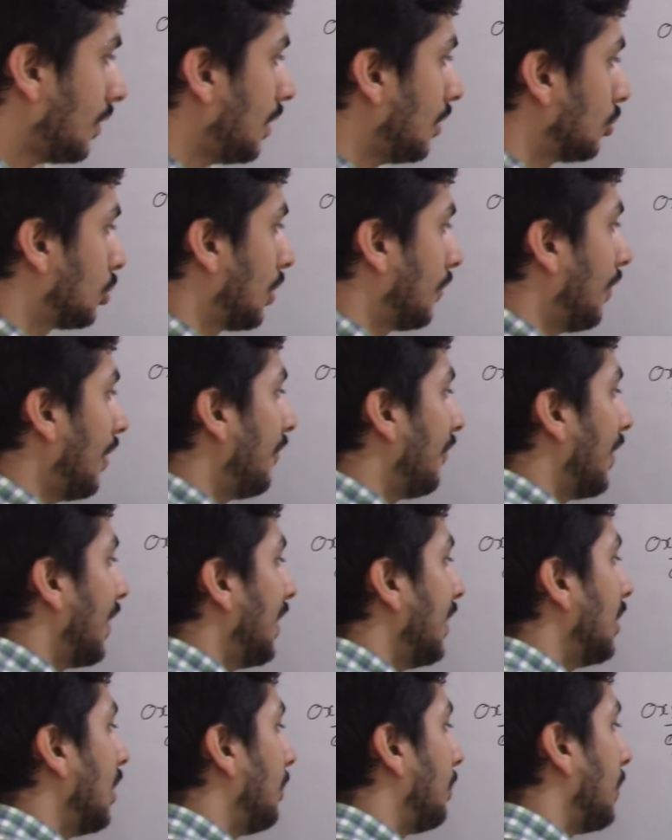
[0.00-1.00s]
So if I
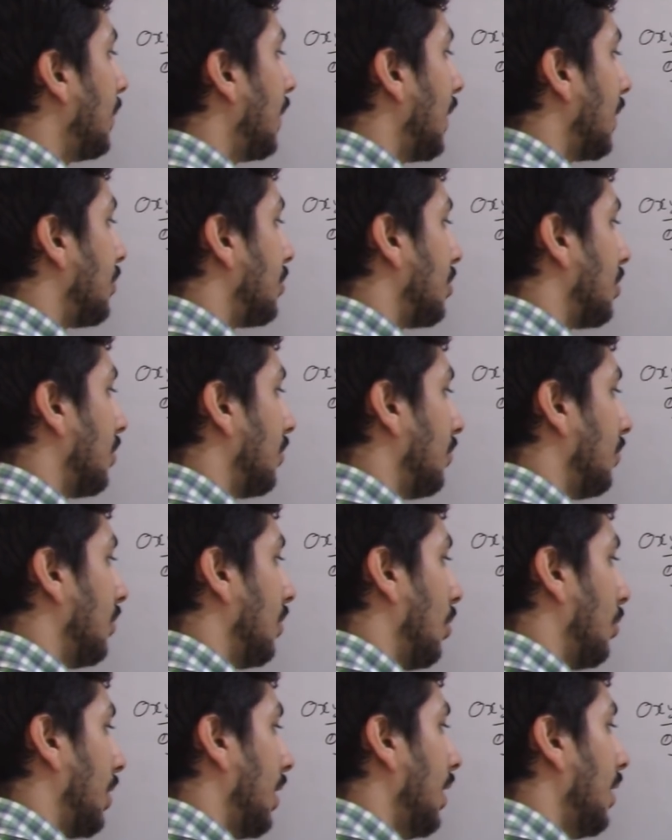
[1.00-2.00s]
vary the pH,
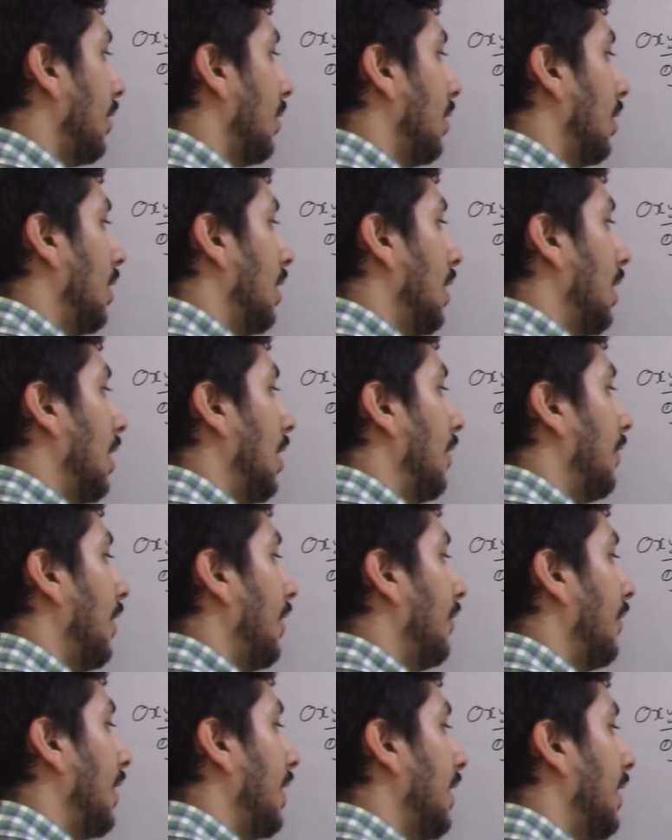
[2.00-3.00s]
okay, if I
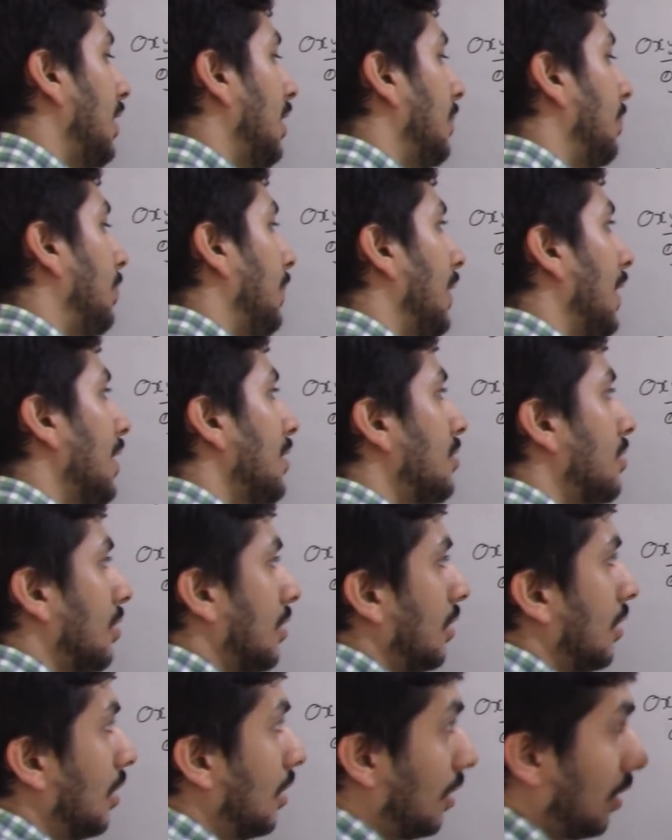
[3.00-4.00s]
vary the pH,
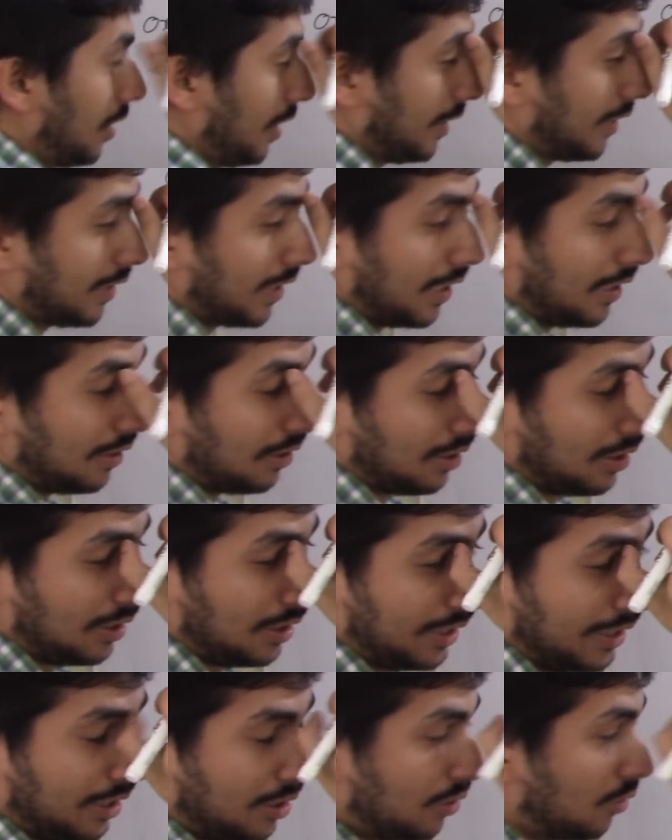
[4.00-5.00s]
it can uh,
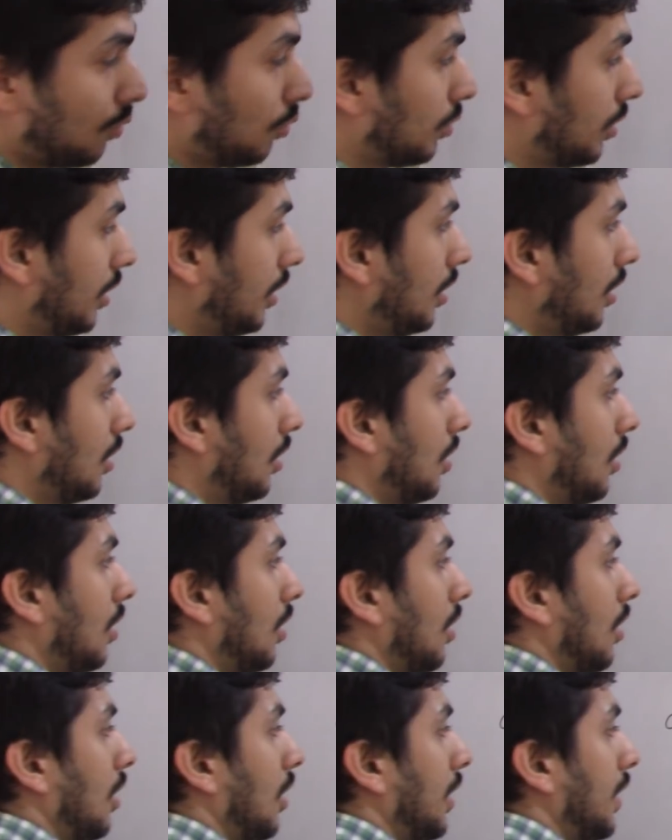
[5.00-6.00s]
lead to the
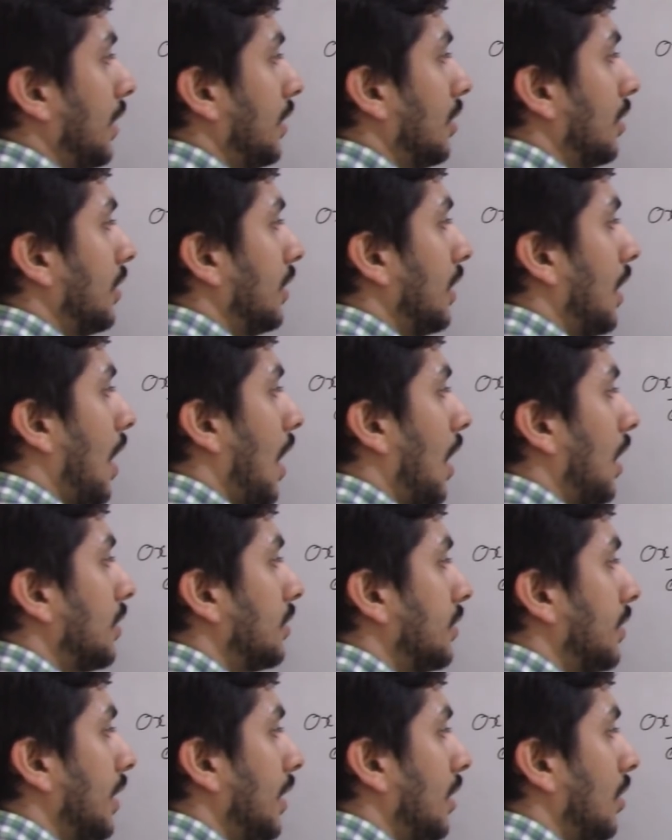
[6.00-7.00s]
uh, either the R
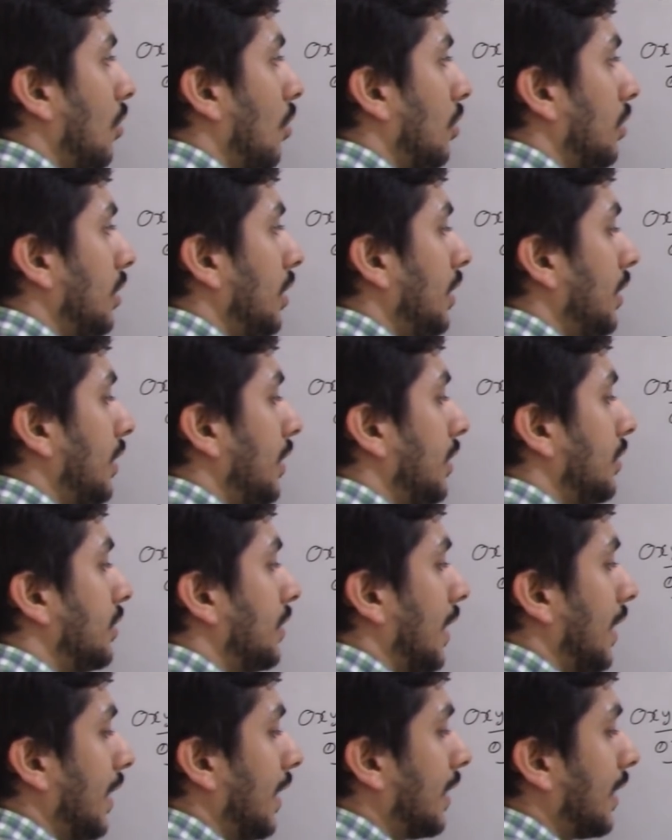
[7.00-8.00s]
state or the T
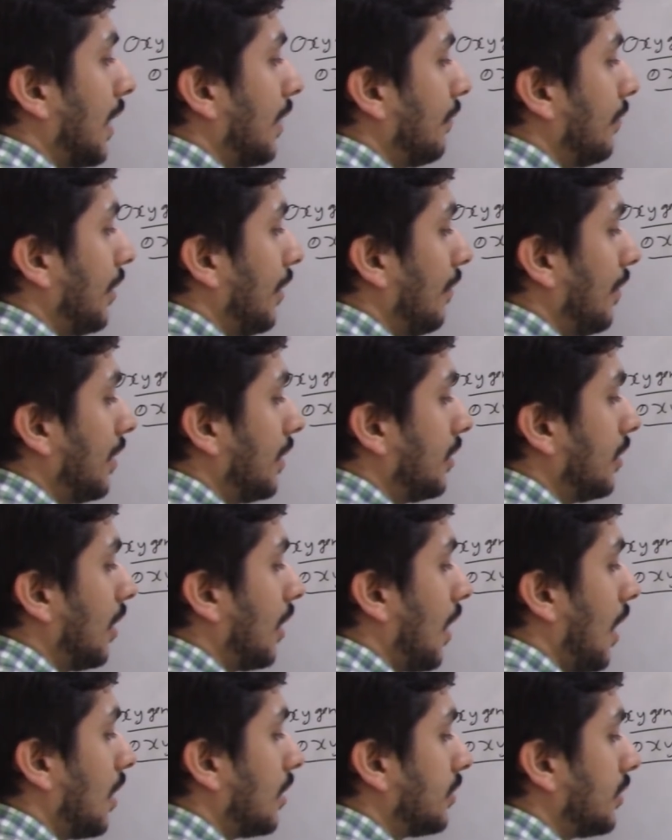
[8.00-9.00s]
state. It can favor either
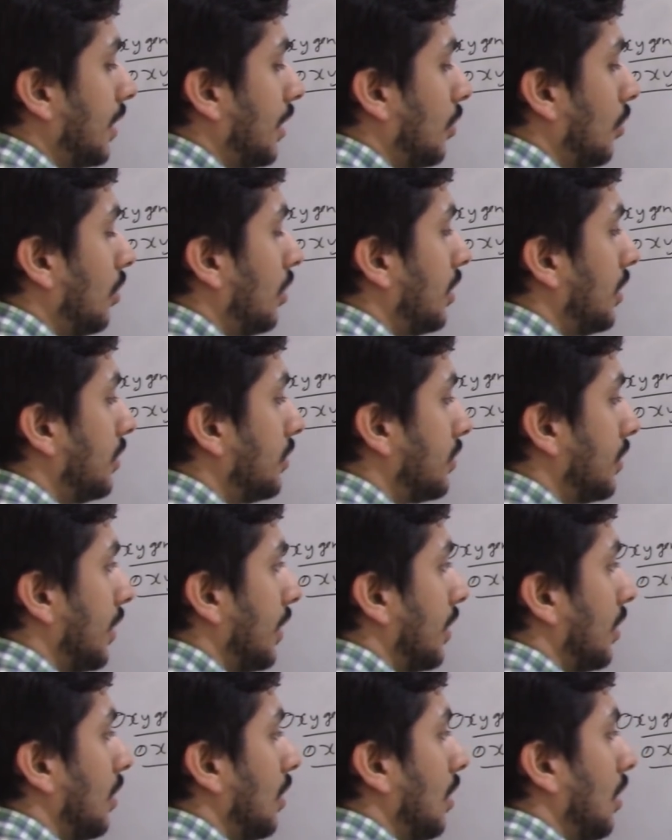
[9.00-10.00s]
R state or T
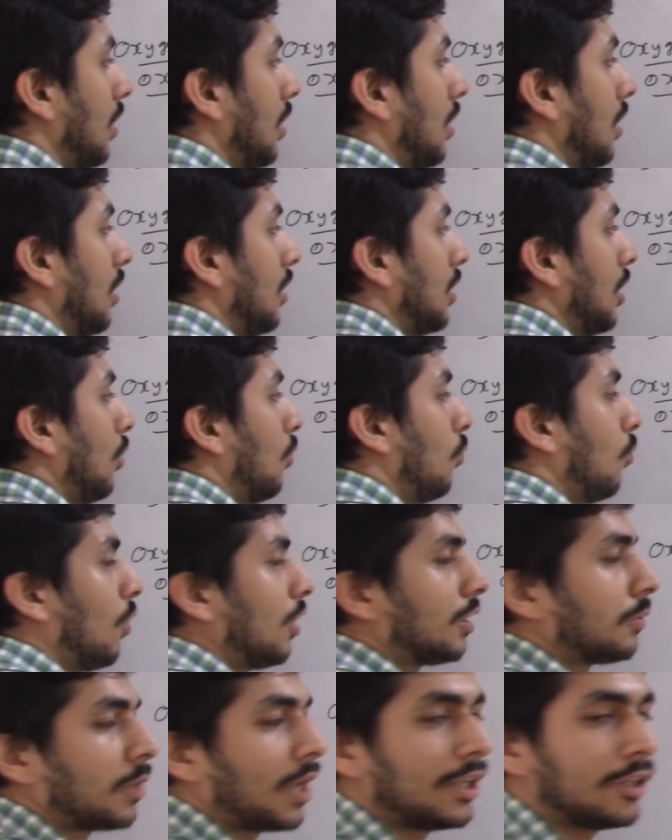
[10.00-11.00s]
state. Now
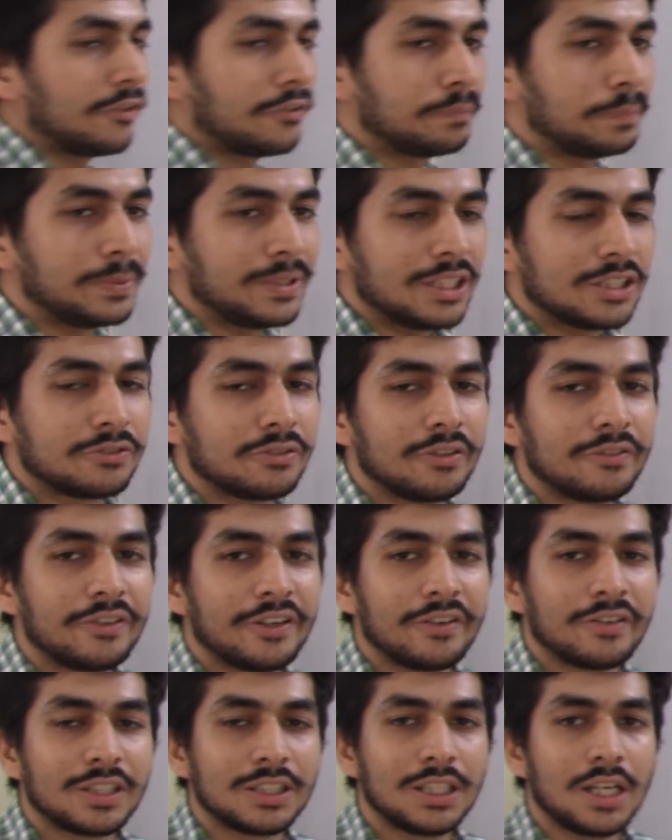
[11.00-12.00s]
what kind of pH will
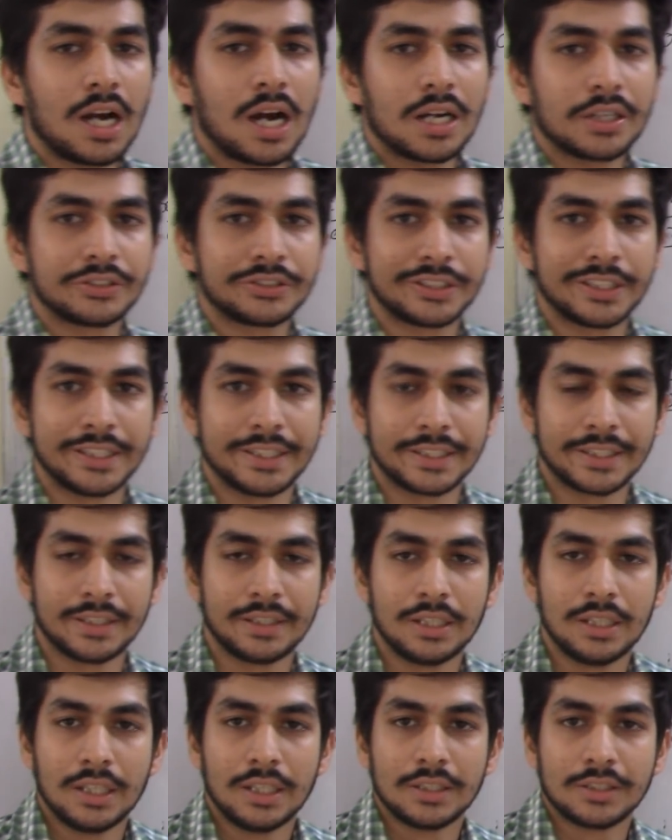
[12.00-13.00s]
favor the R state?
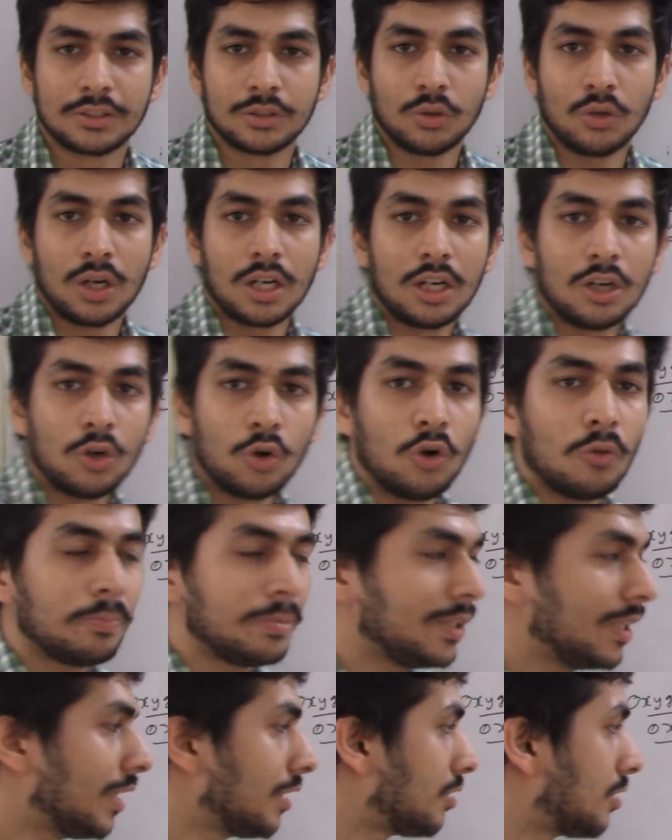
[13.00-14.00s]
So a low
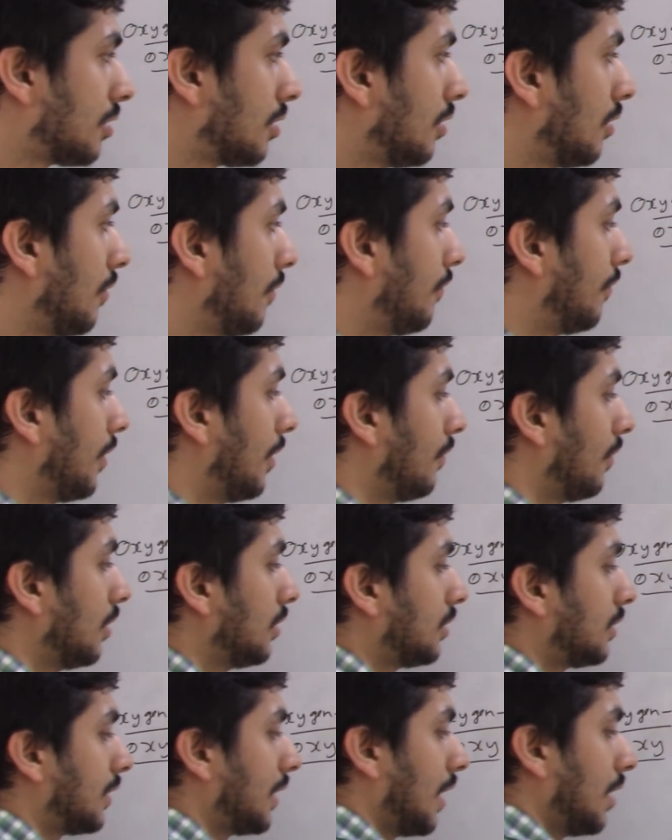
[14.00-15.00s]
pH
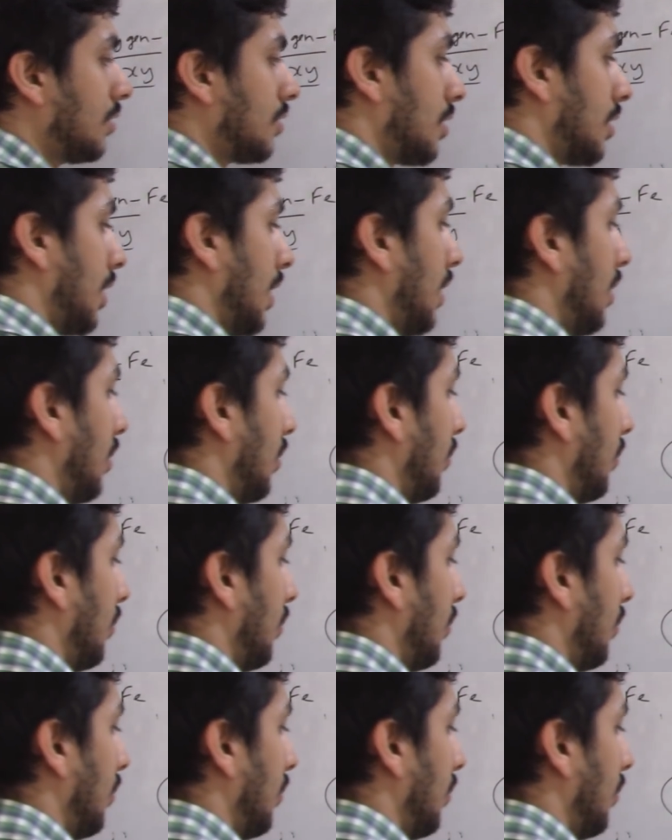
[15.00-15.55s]
favors tense state.